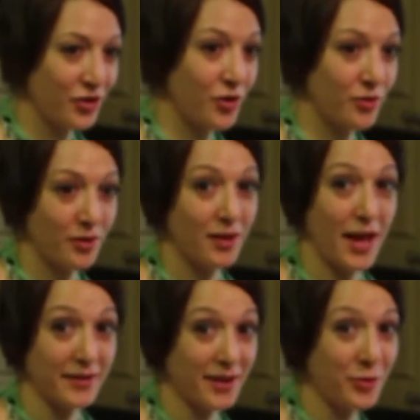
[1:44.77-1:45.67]
So
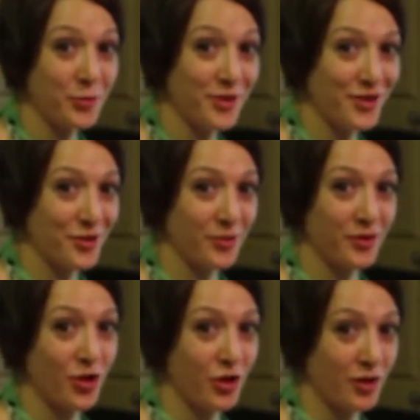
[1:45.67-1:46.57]
next thing we want to do
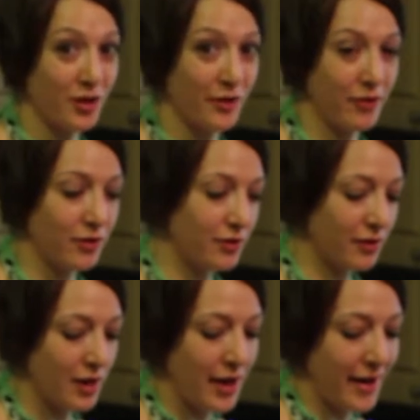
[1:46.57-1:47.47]
is cook the livers.